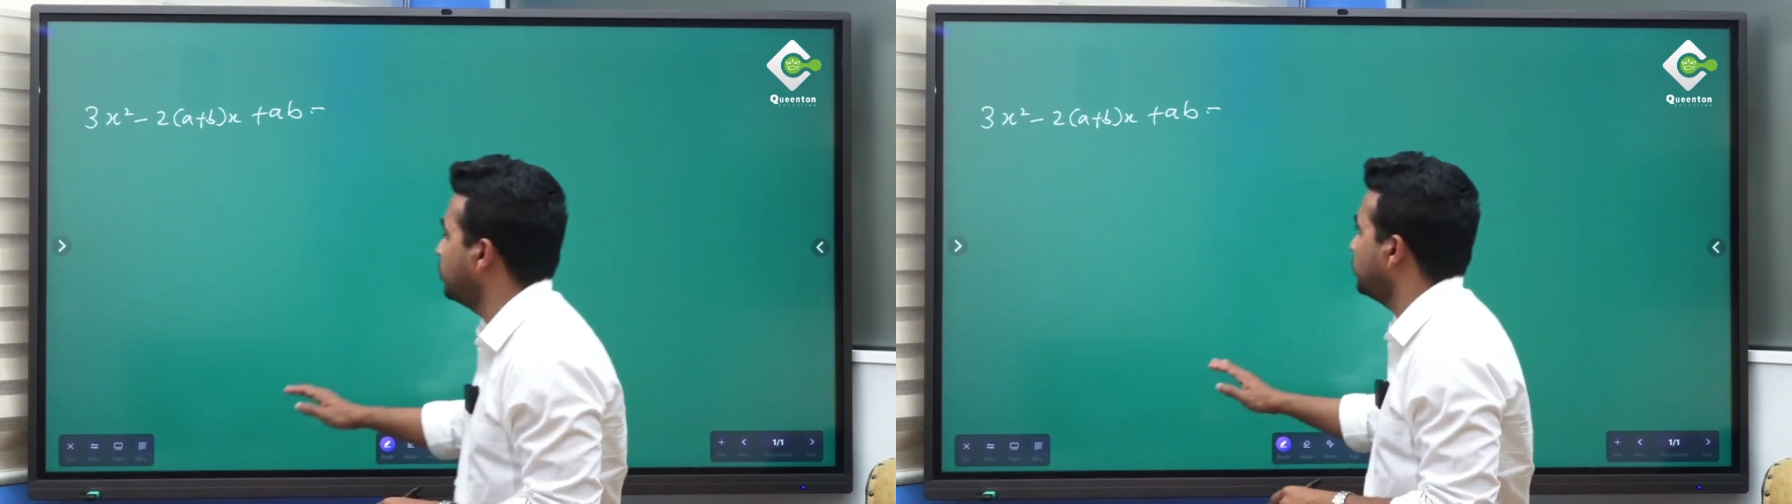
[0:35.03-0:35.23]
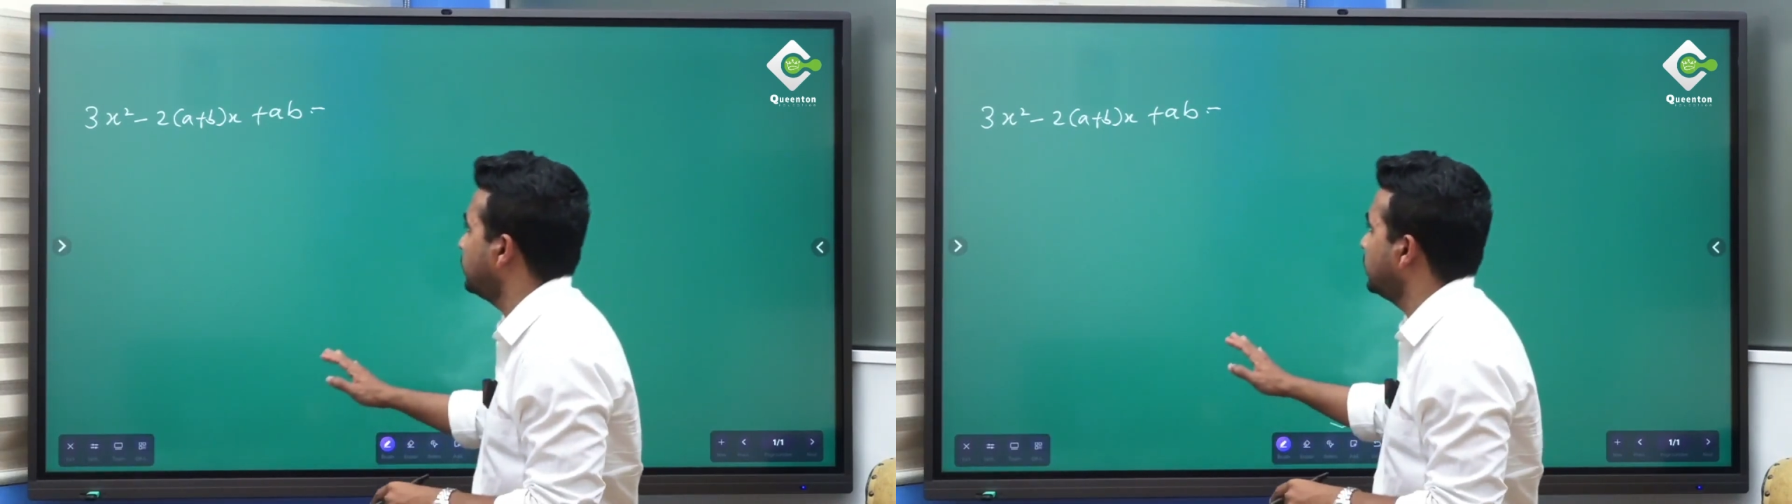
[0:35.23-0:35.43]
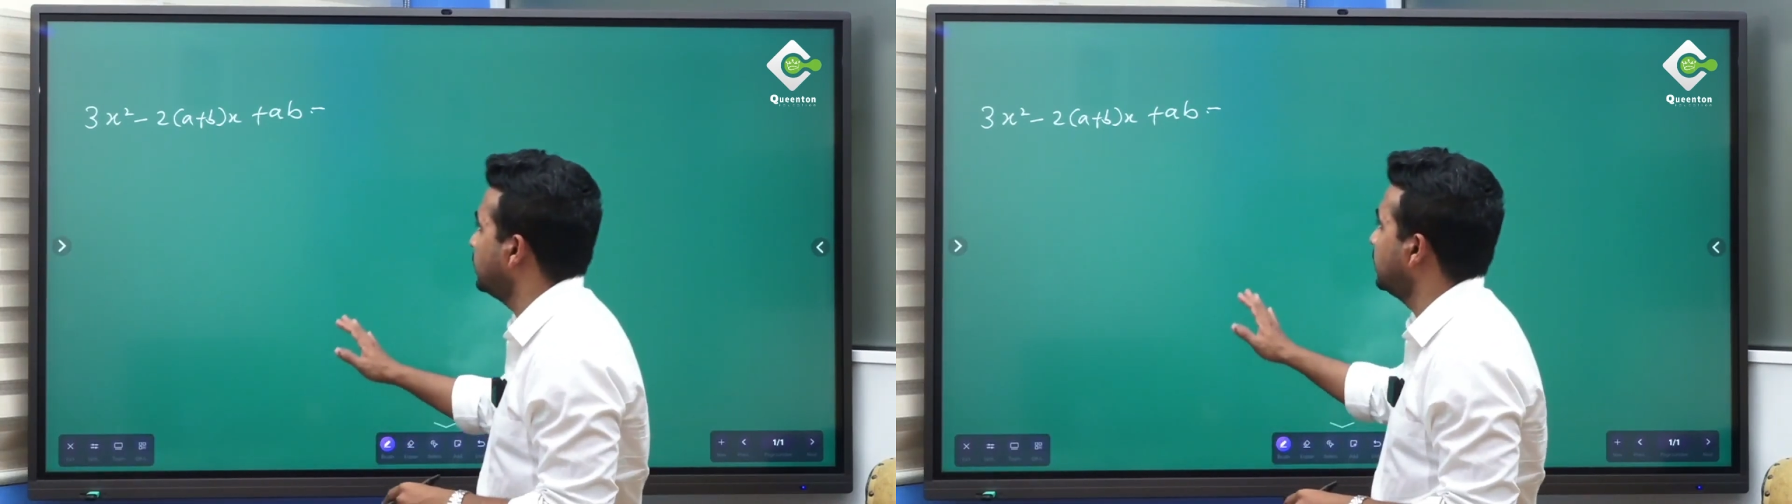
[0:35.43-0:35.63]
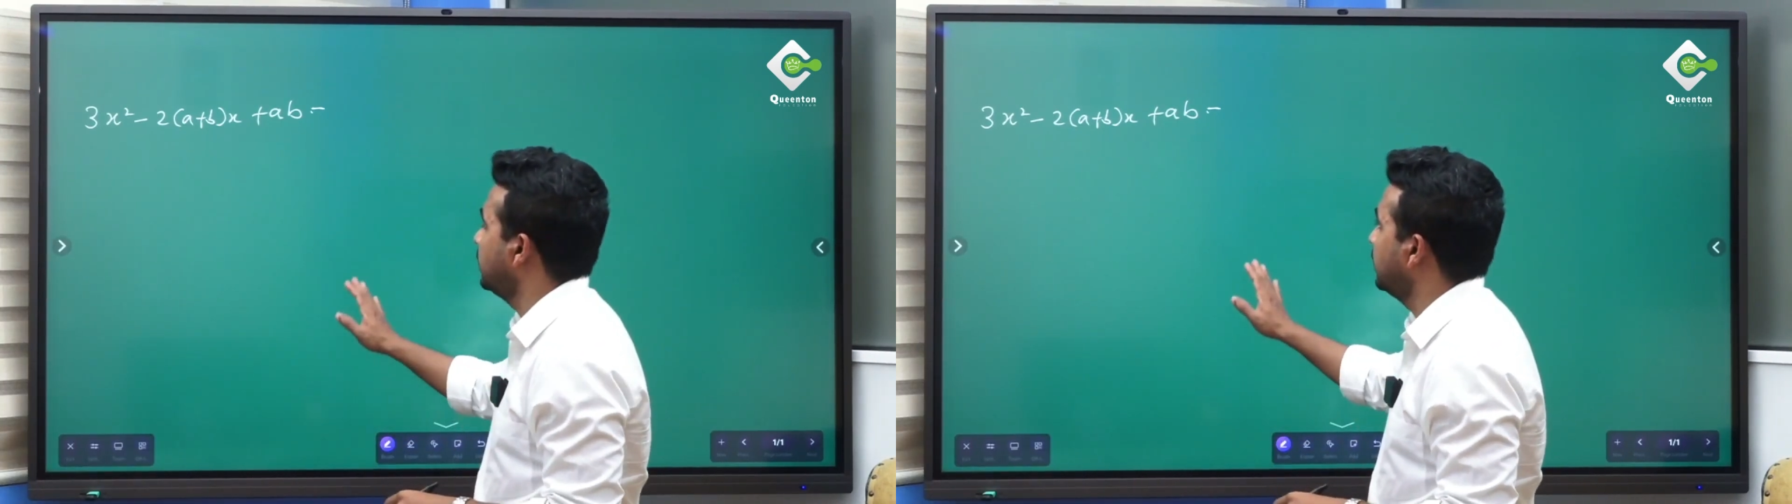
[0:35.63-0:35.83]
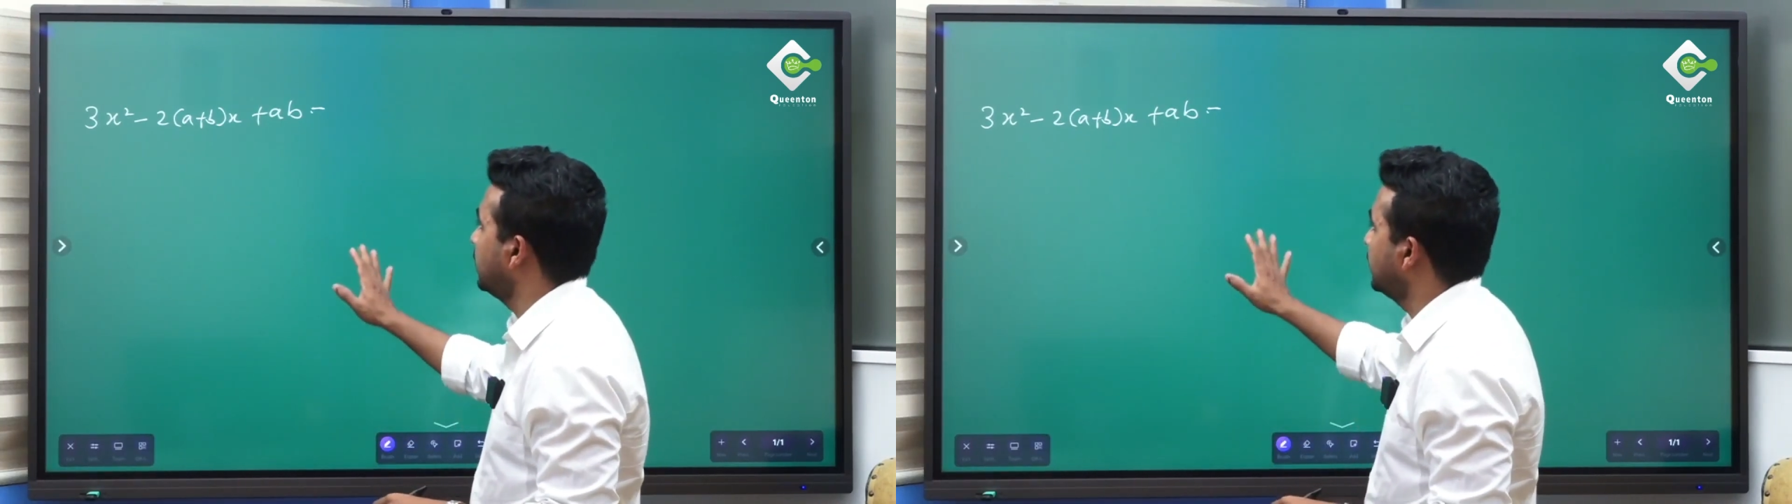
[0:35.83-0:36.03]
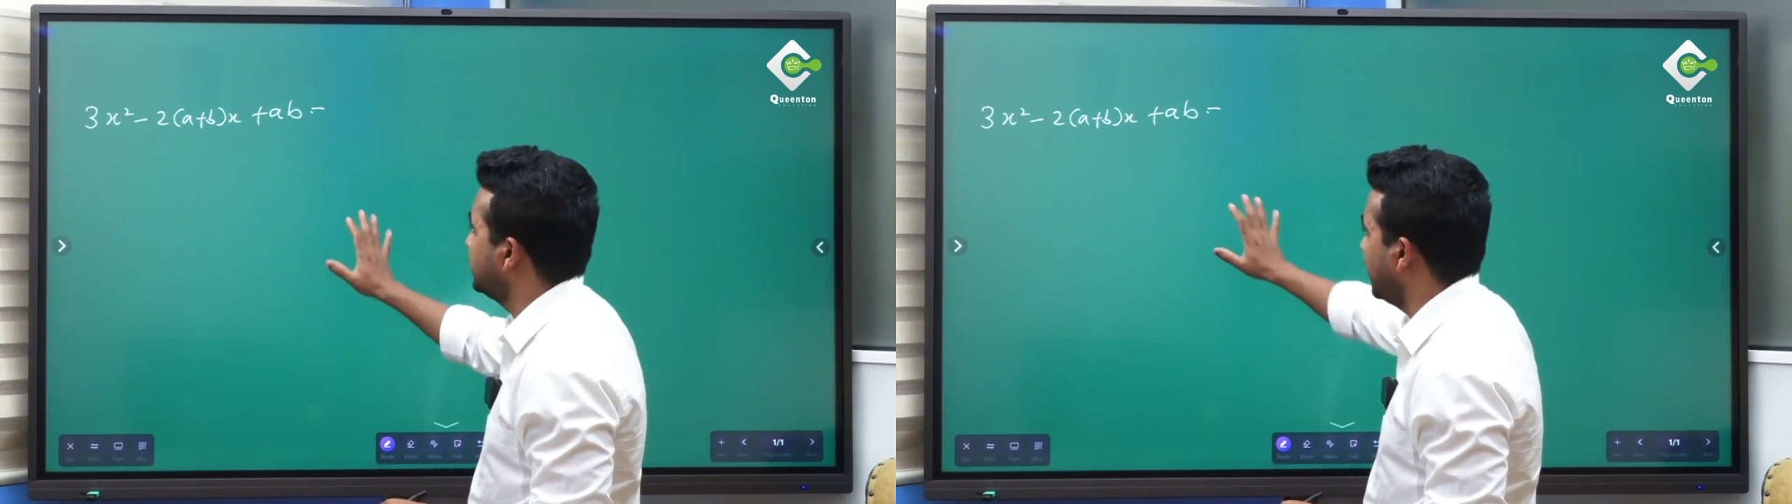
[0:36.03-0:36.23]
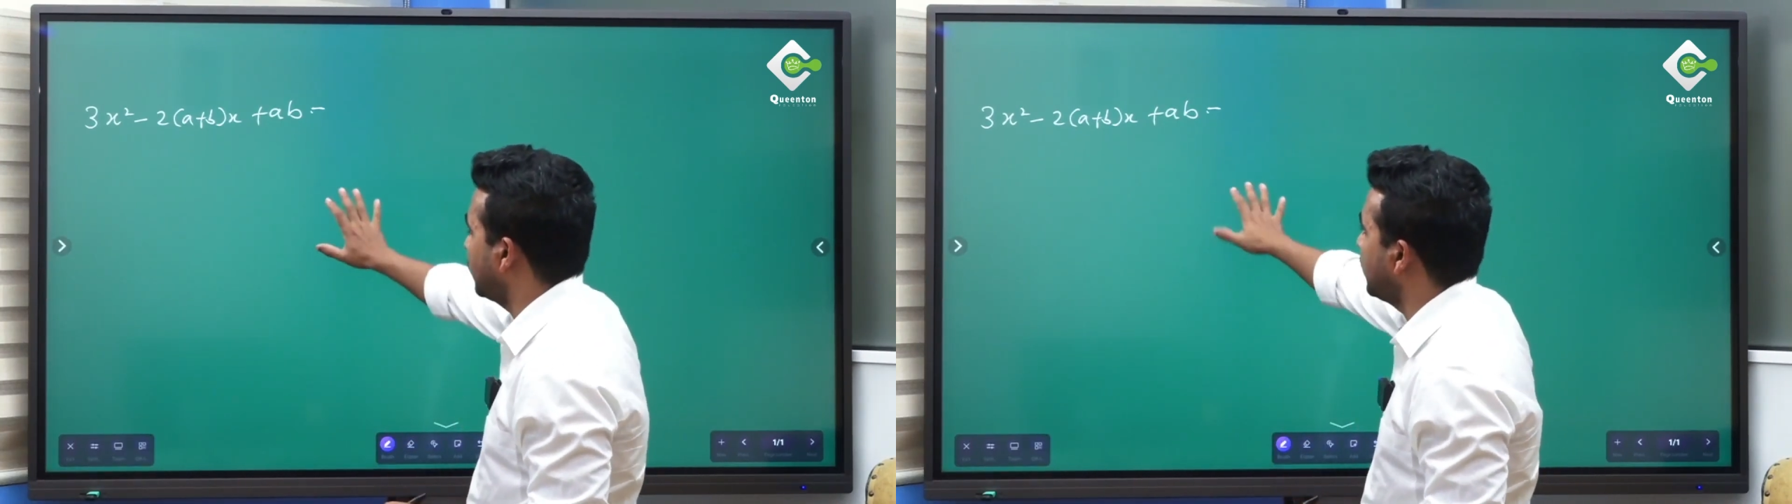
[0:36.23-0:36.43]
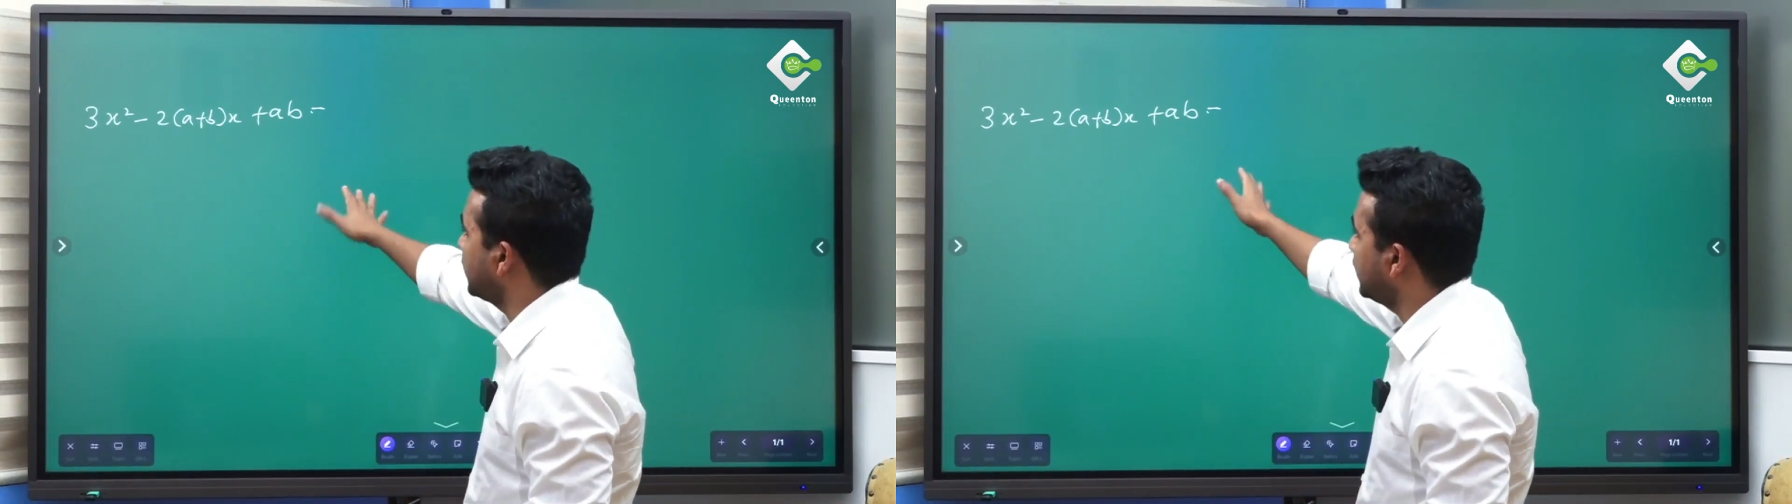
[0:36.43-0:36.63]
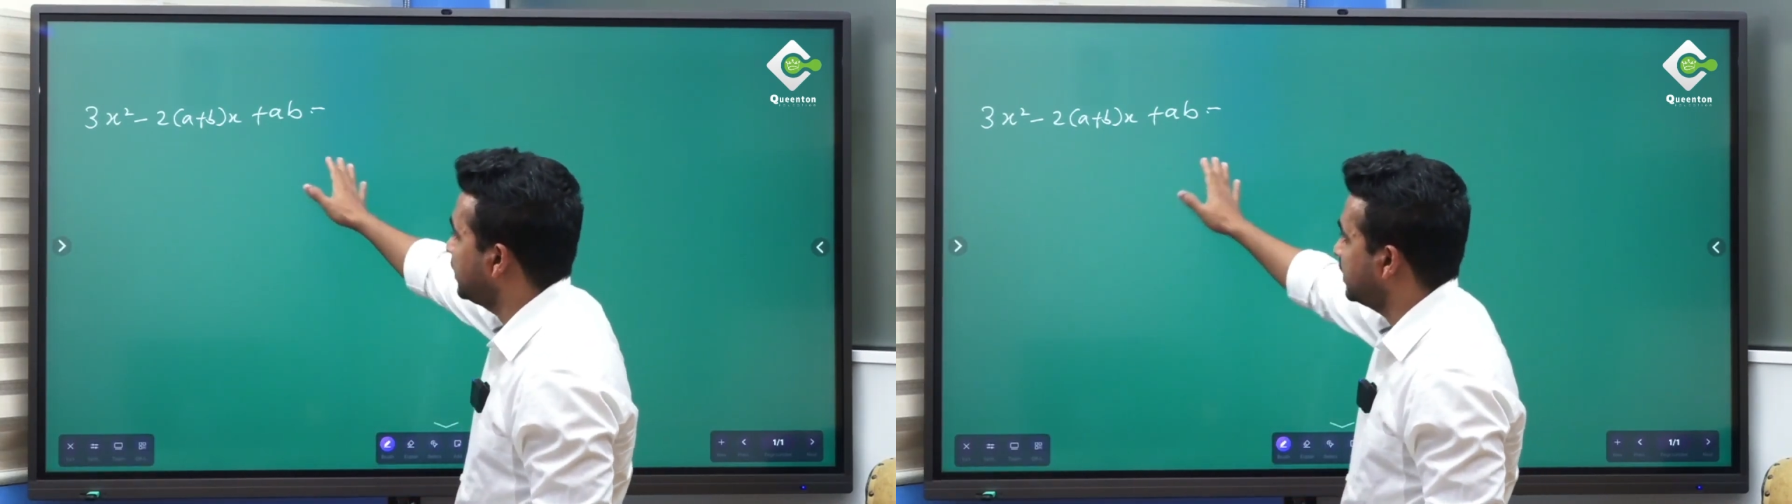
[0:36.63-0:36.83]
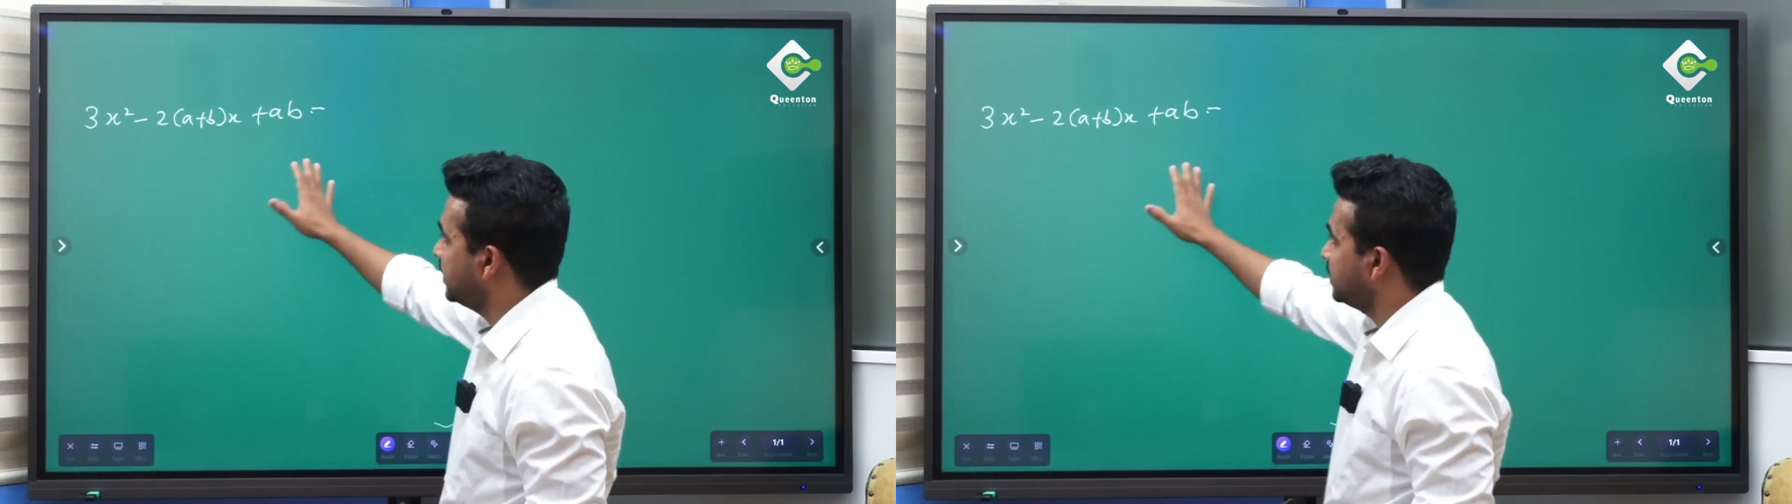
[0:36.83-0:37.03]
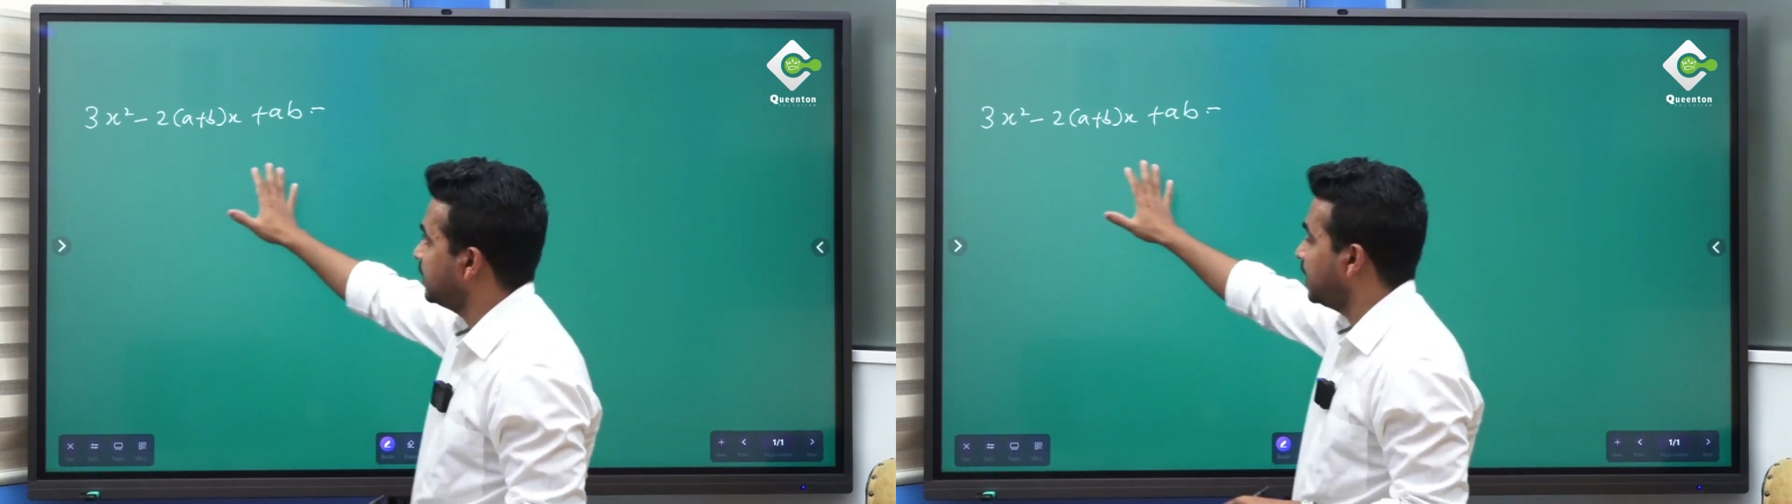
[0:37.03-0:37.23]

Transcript: to check whether it is